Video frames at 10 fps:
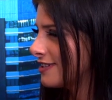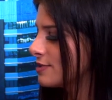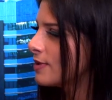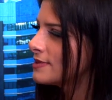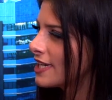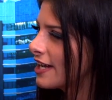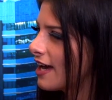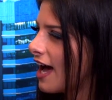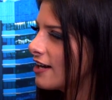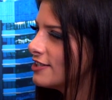this website,
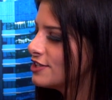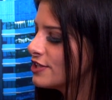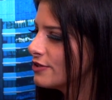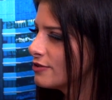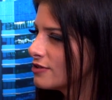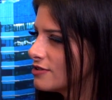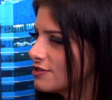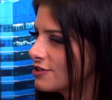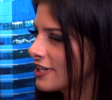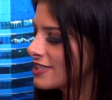how did you
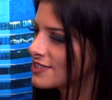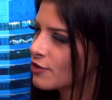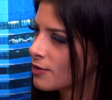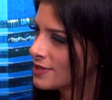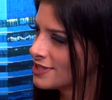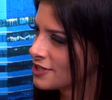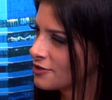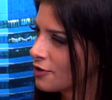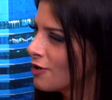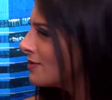transform
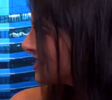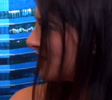into almost